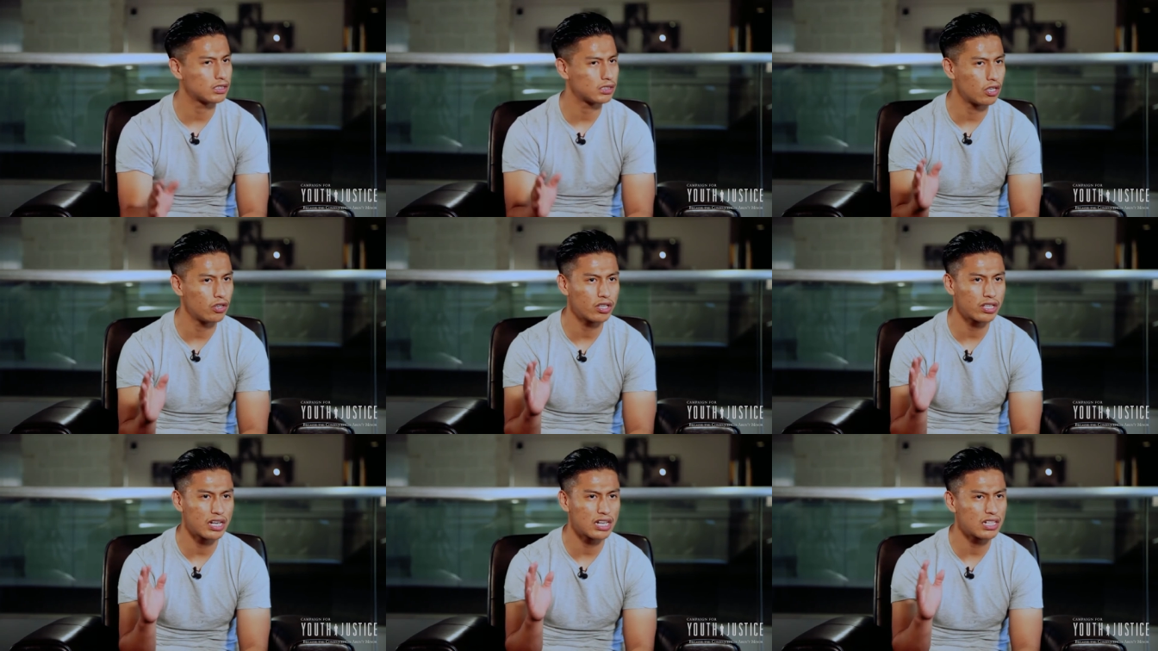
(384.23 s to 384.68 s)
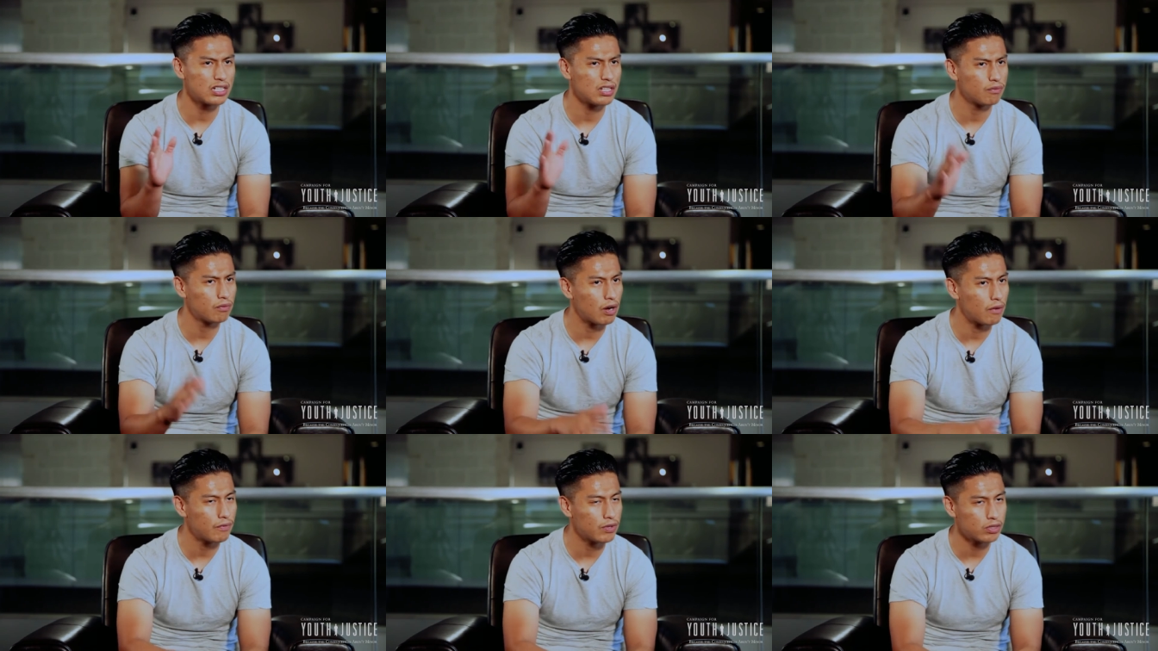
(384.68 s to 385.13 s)
started getting
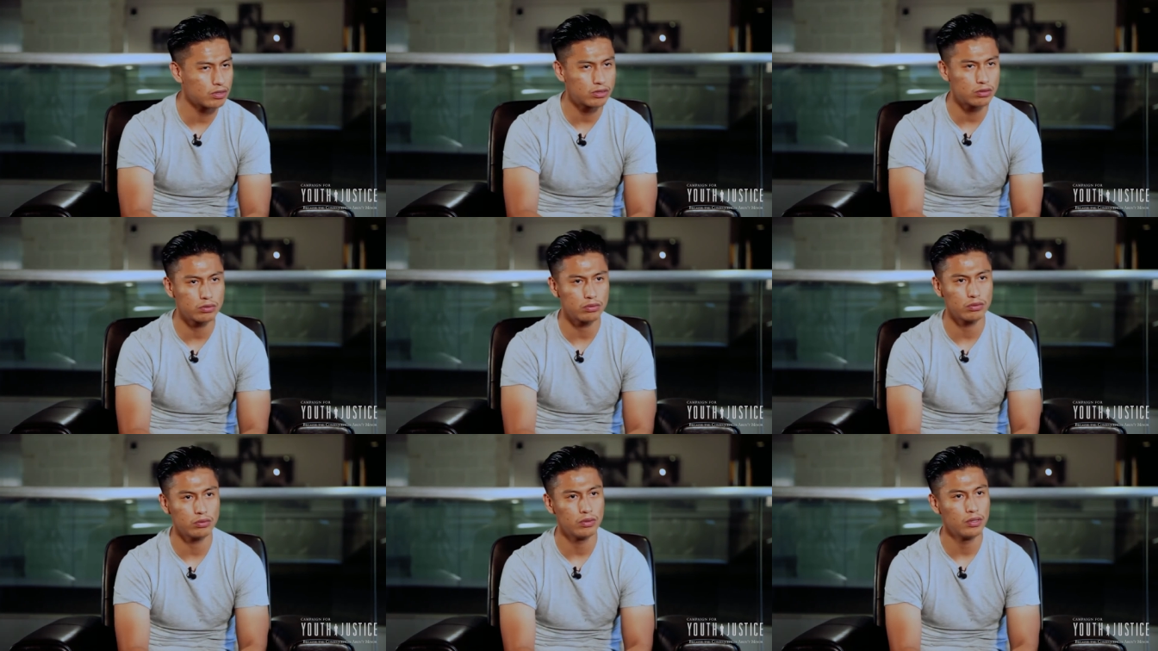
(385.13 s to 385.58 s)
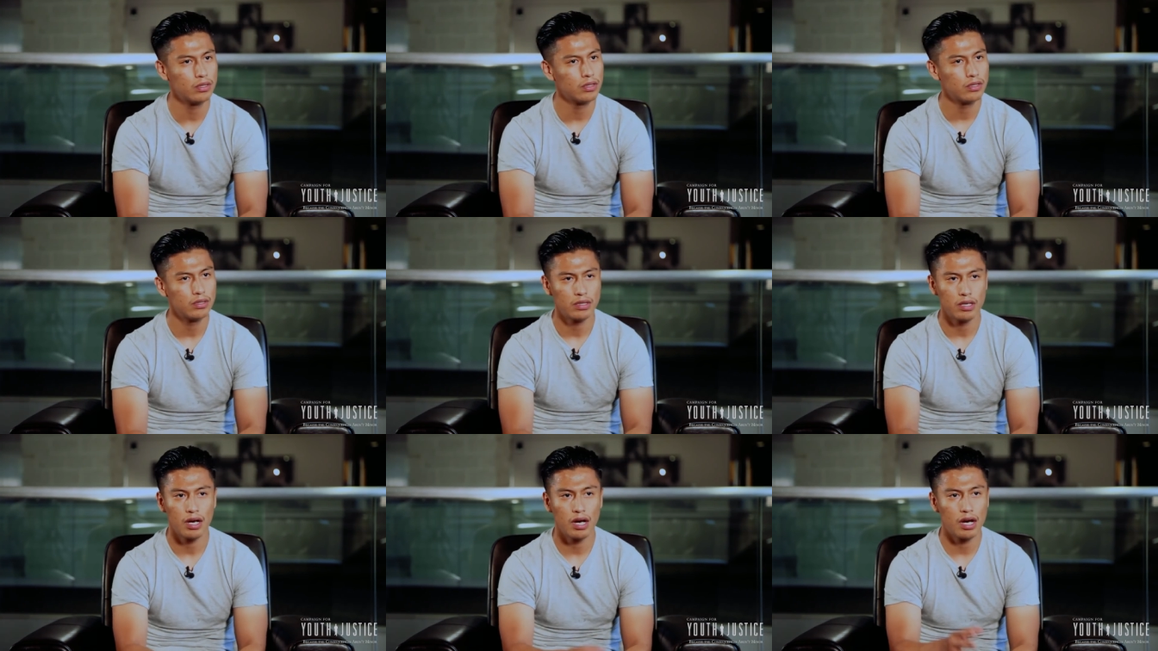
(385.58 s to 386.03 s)
involved into
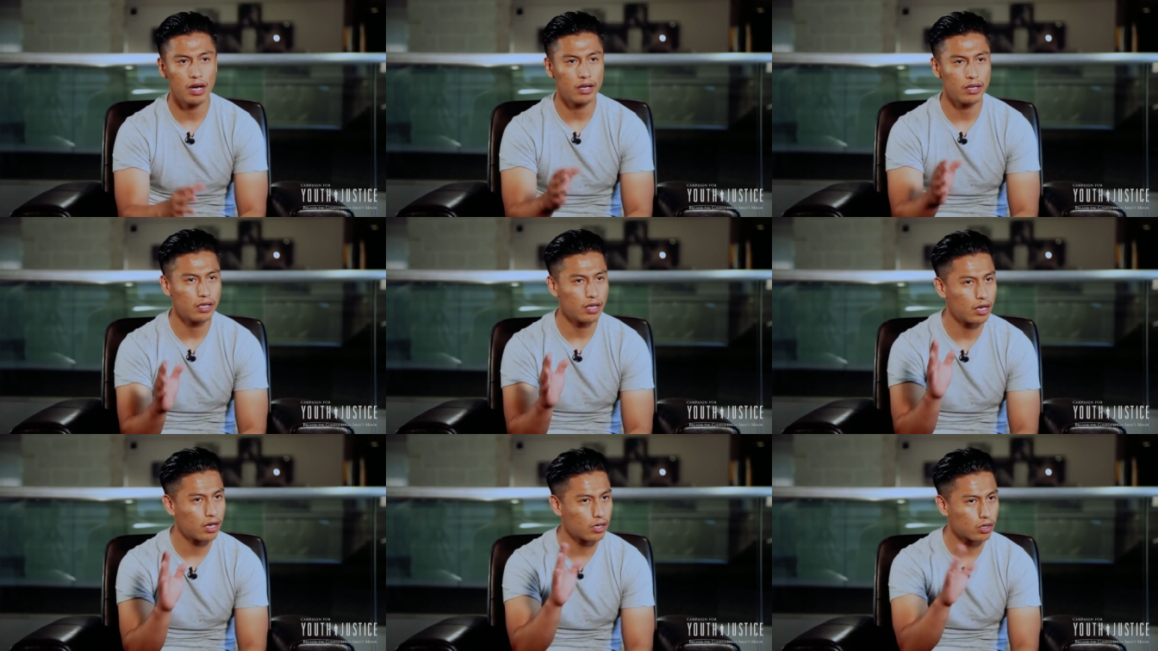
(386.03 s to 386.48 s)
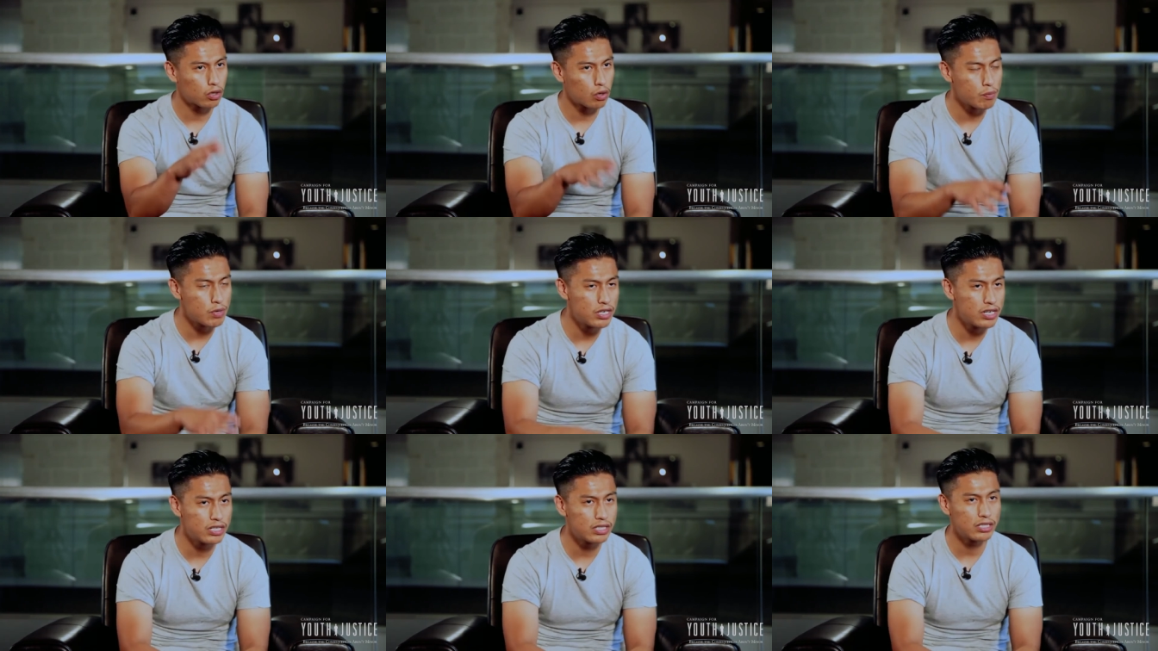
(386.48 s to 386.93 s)
uh, uh
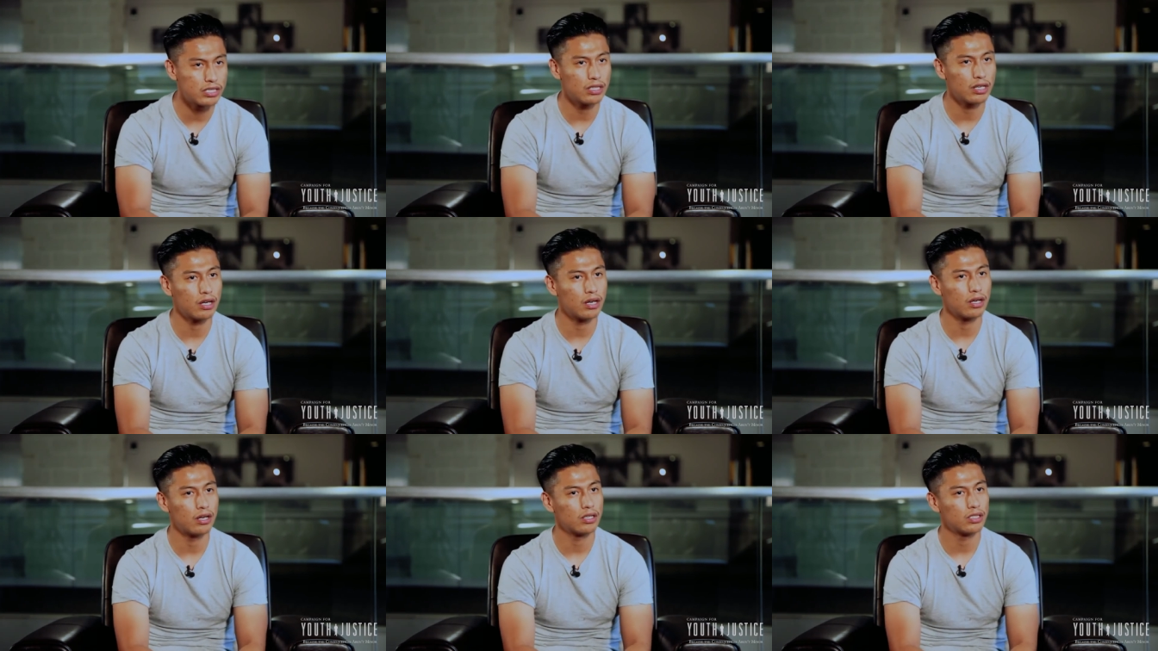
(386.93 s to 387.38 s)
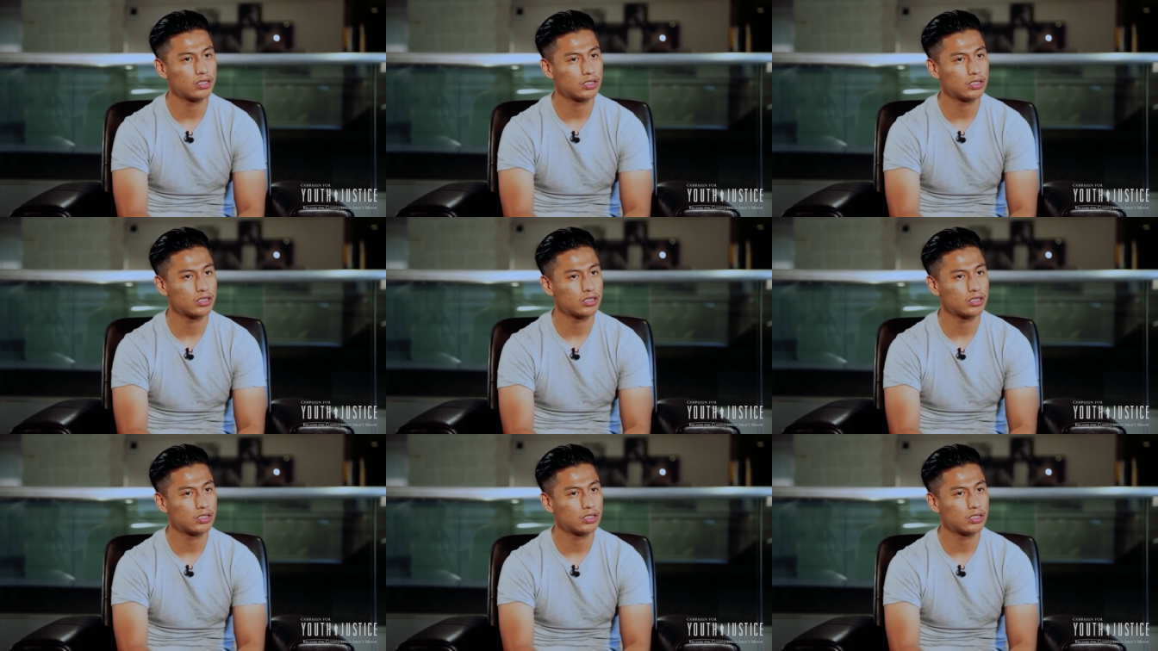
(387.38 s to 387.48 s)
community uh,